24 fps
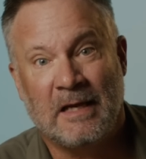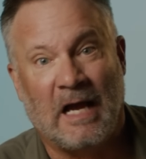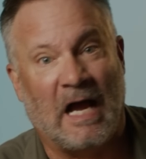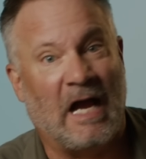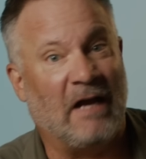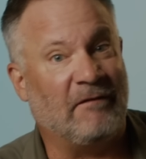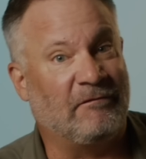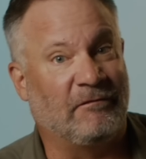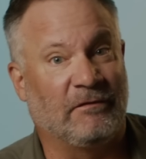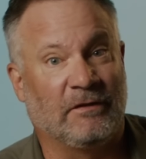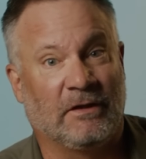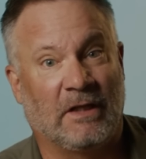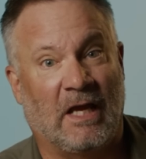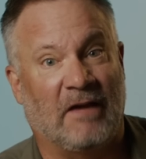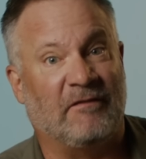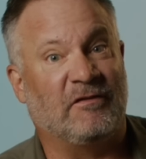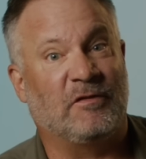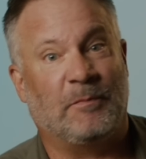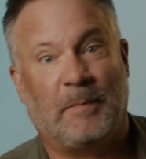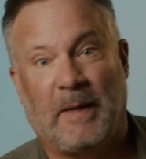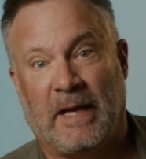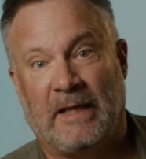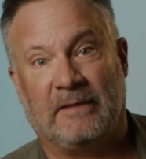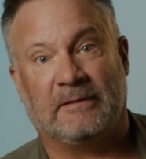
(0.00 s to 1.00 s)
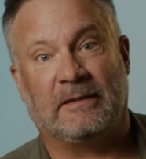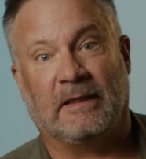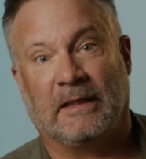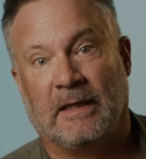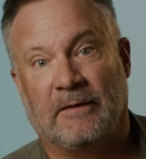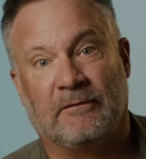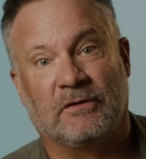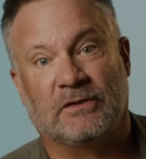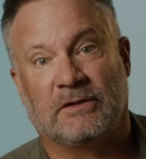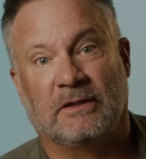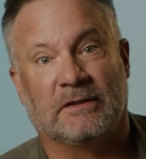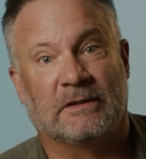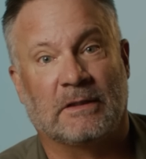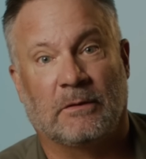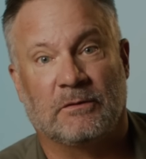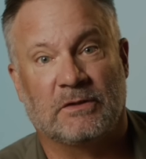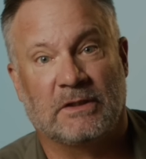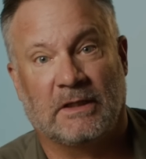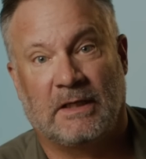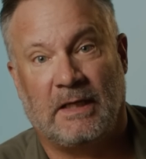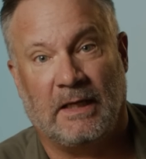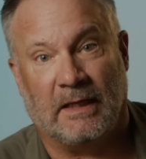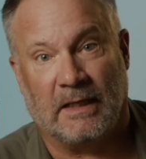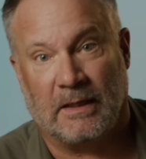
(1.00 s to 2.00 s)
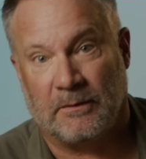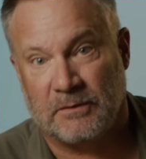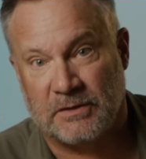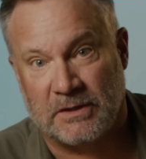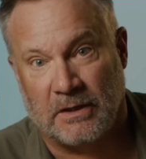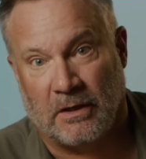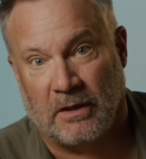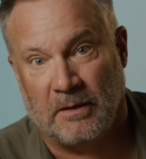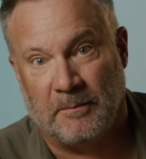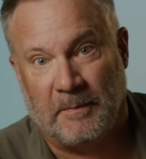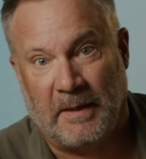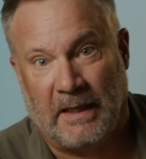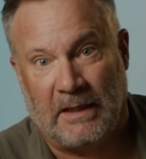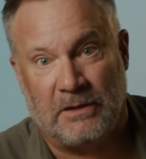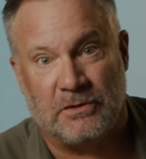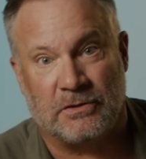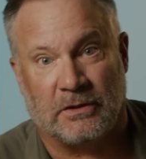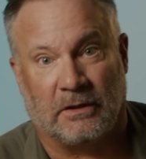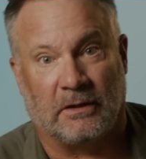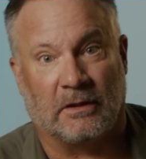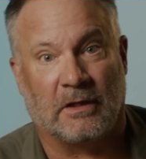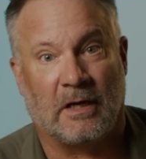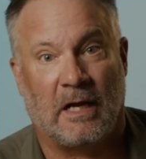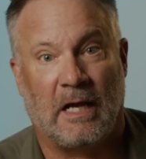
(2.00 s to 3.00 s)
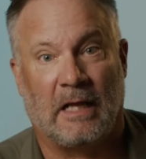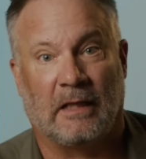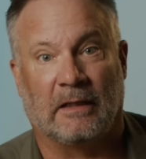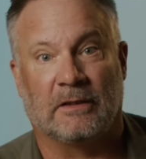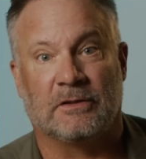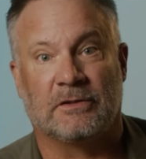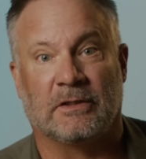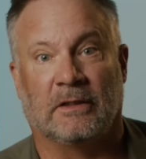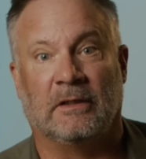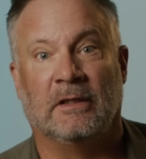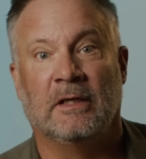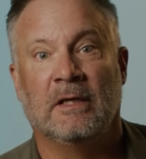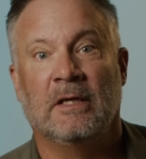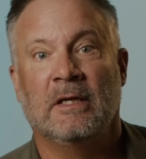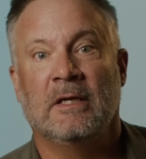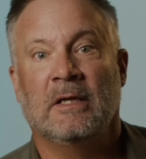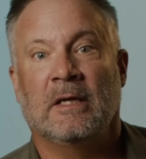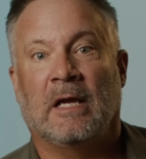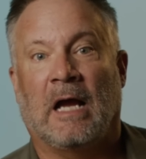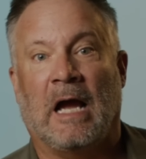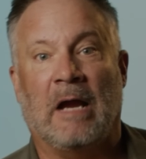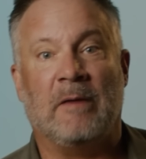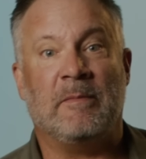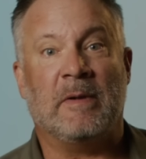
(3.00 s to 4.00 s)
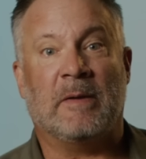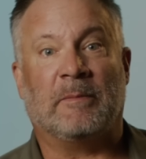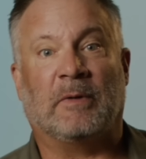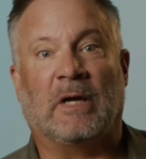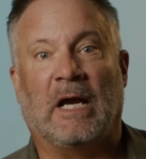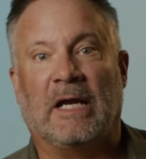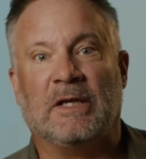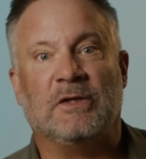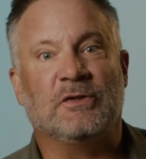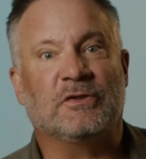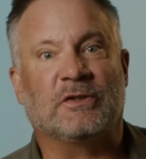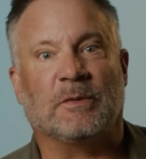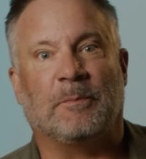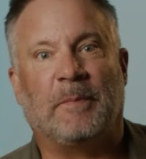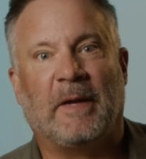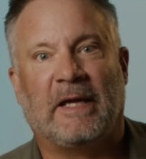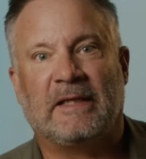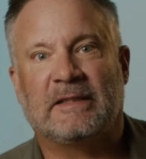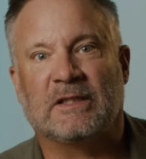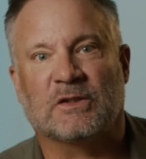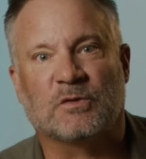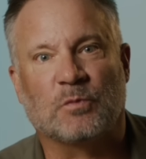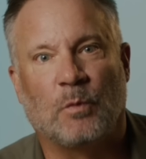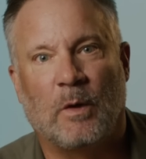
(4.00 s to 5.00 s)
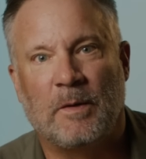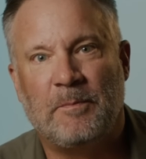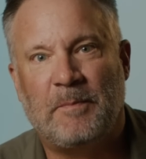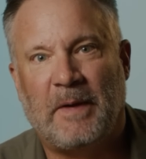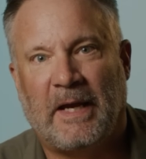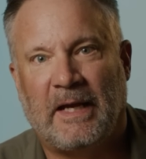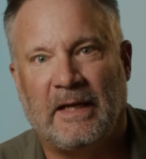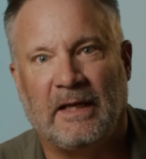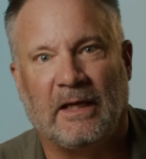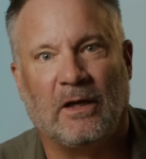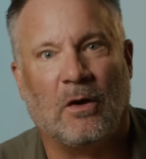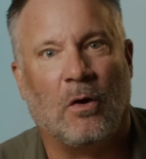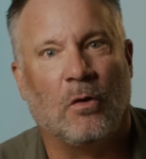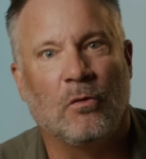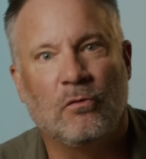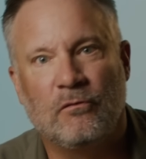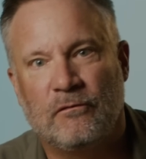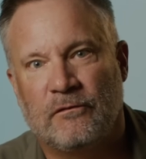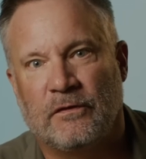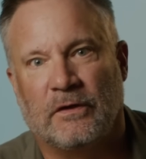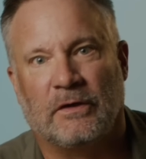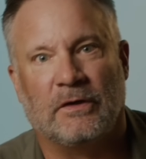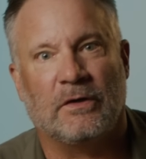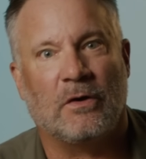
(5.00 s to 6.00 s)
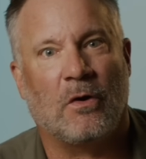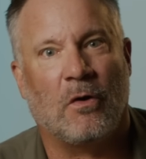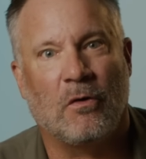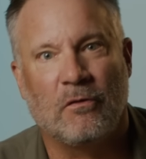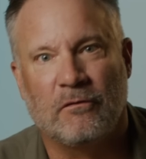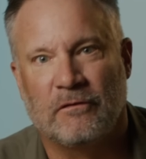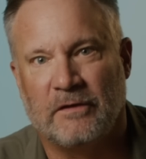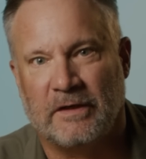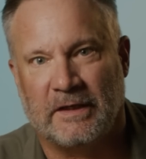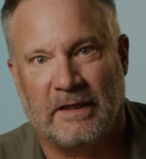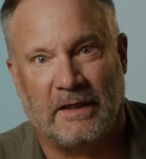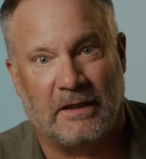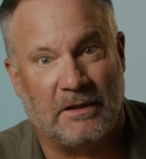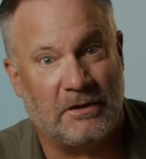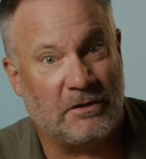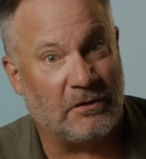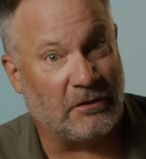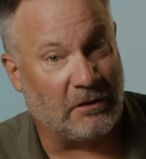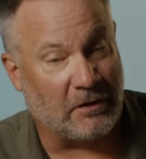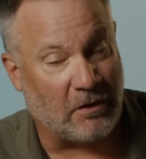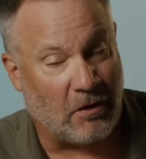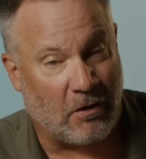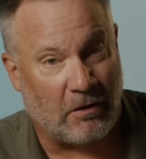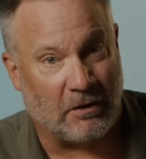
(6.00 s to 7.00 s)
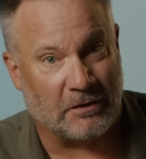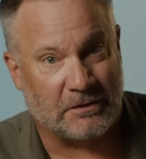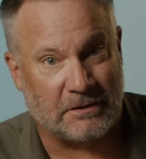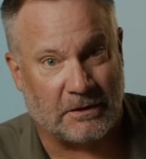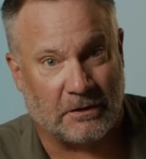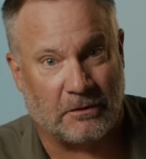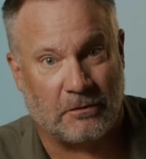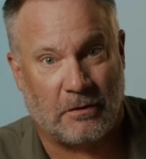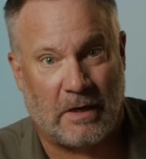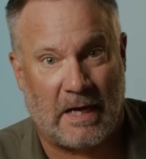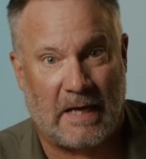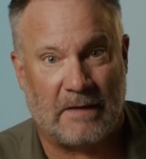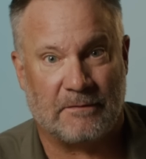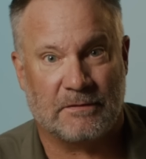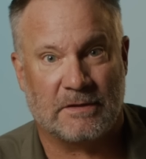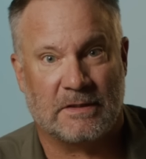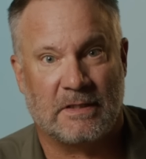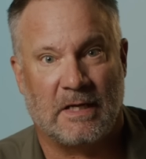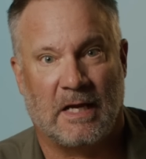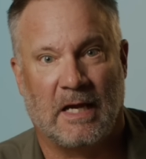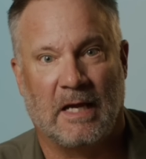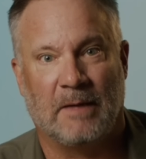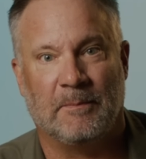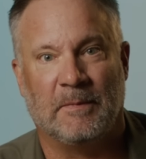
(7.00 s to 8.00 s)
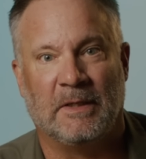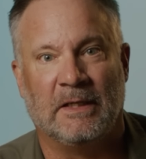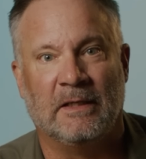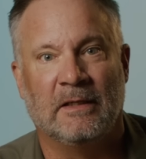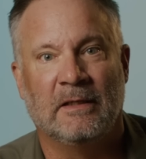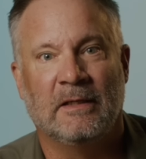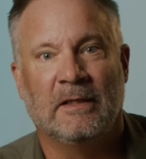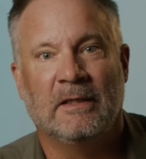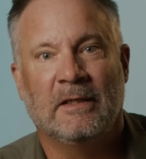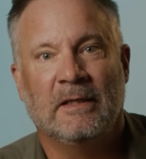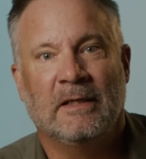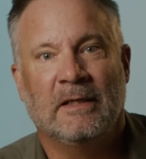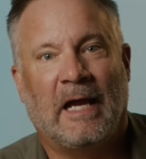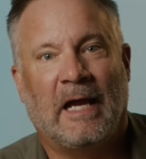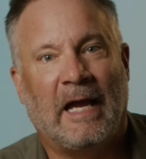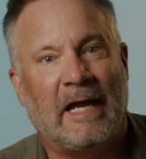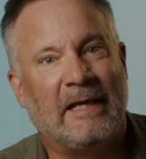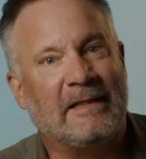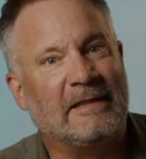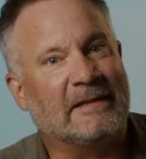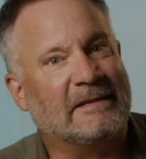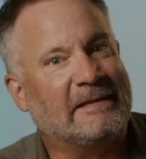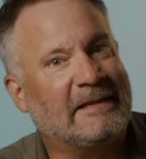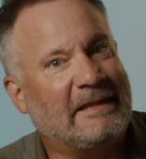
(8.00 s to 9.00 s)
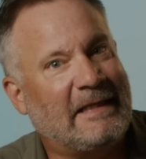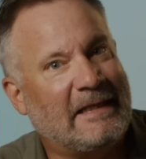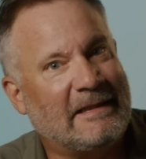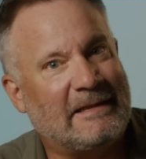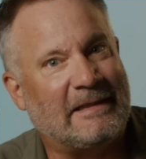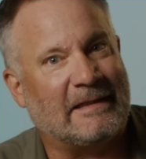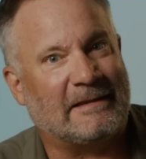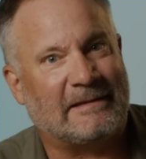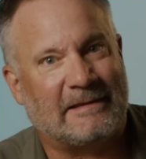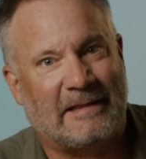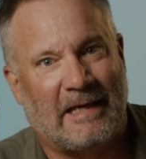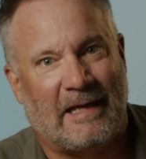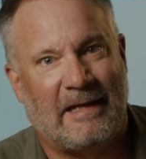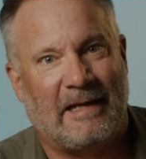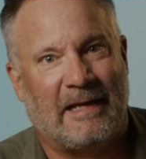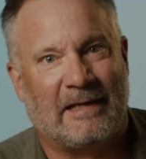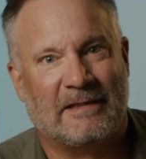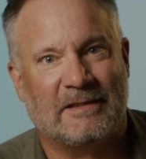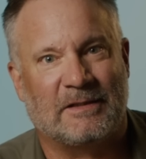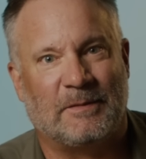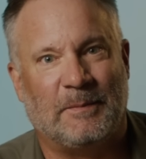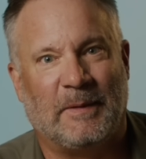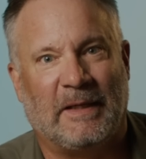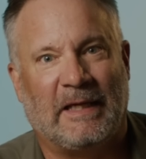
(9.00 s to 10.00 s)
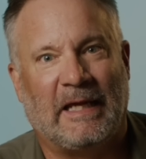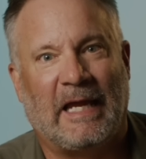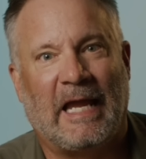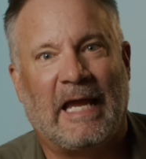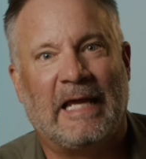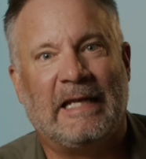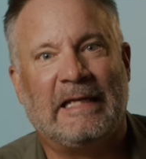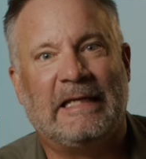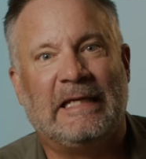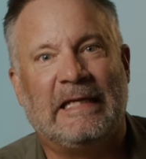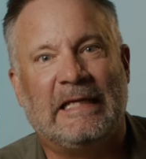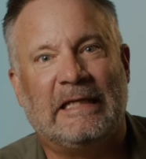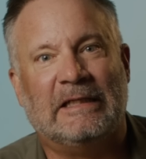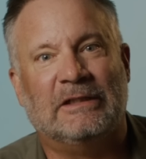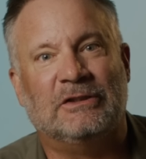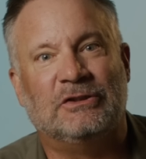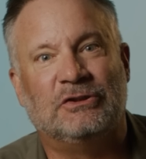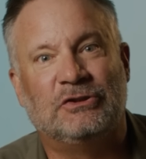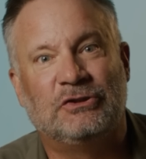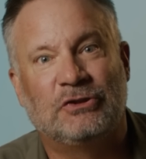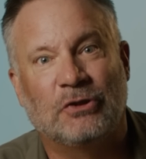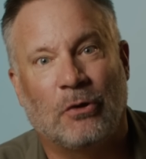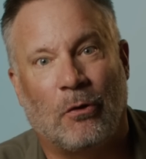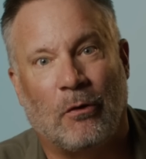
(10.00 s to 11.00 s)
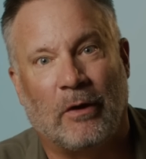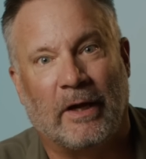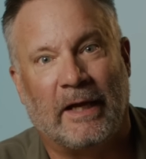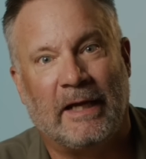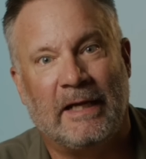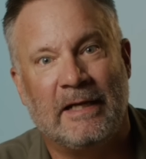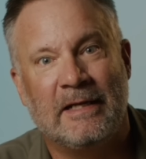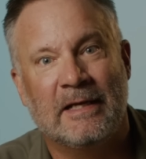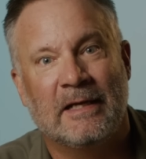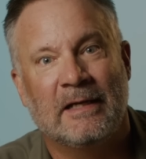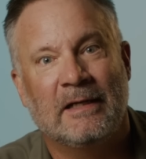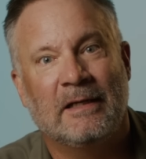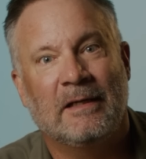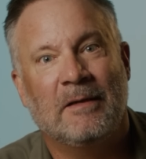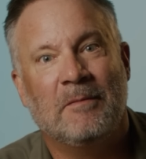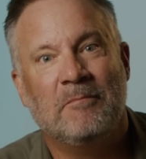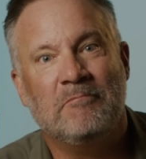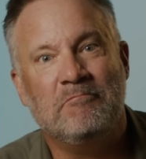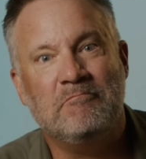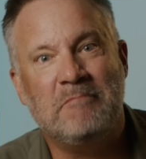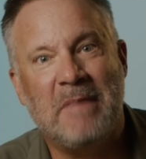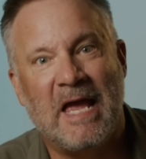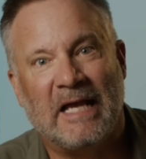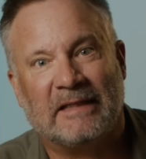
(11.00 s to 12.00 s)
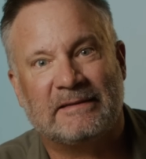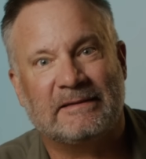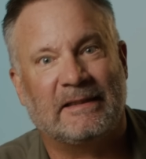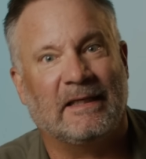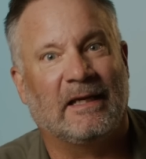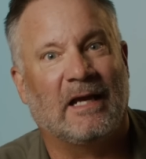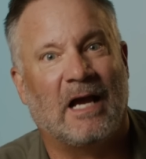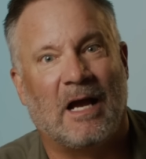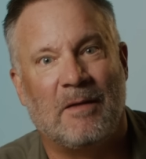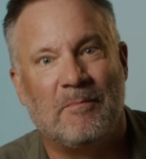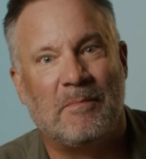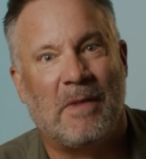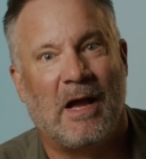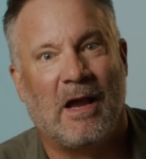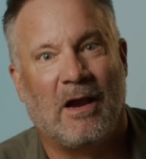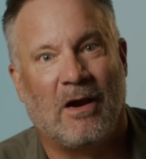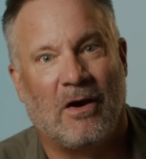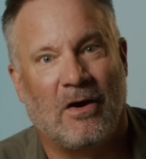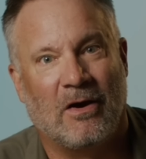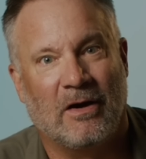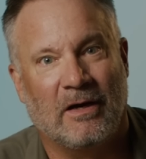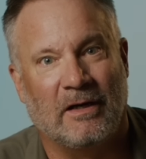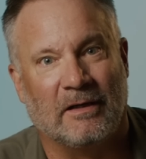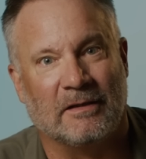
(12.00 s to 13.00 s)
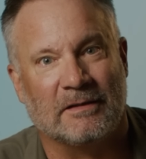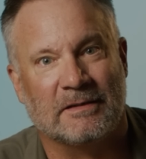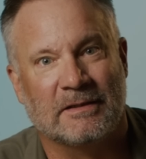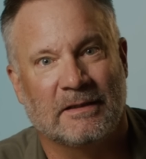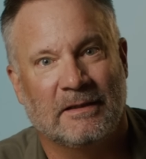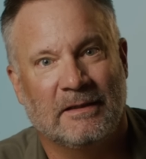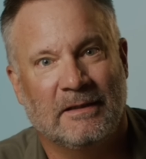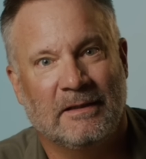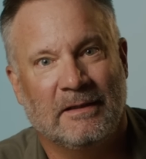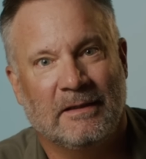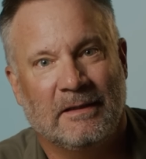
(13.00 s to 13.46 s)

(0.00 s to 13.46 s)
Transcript: I've loved painting ever since I was a kid. I was an art major in college, and I remember I used to paint this one painting over and over again during arts and crafts time. And I had this kid that sat next to me, and he enjoyed messing up my art.